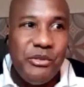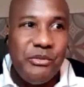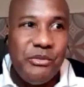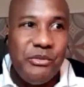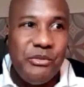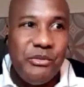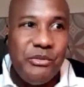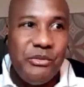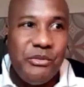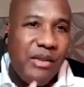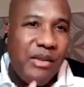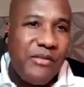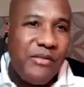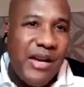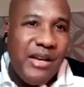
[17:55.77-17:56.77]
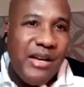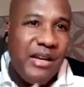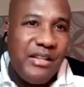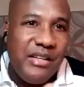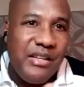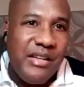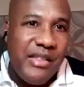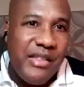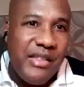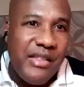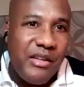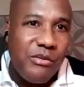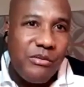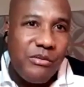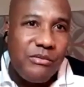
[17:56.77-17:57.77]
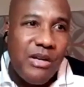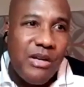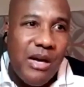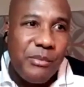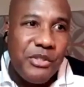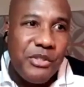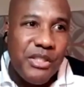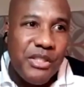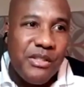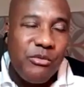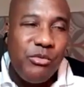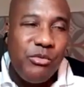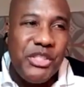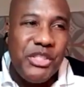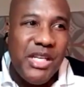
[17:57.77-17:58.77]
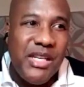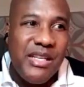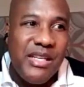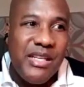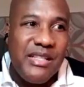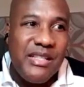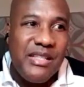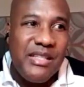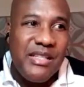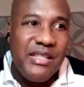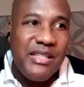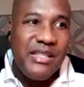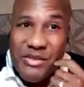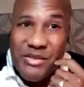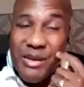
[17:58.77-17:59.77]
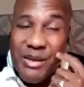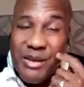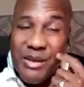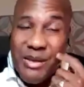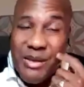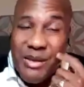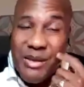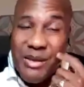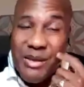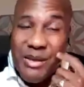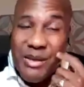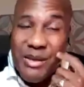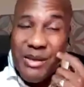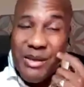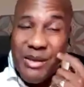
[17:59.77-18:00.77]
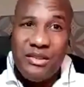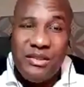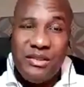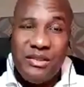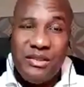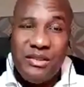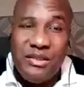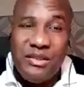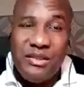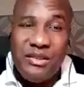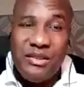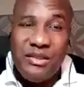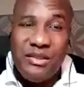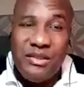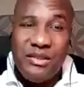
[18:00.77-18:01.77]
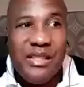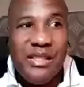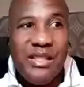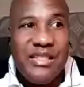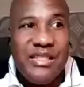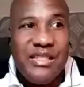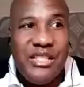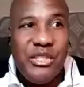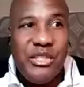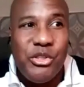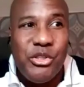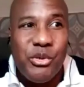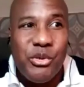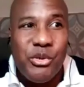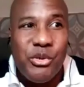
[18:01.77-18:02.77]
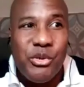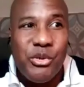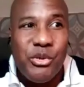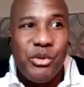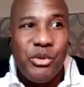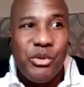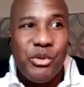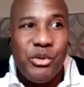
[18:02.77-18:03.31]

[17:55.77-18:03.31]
can qualify under another option, which is for some people more beneficial because you don't have to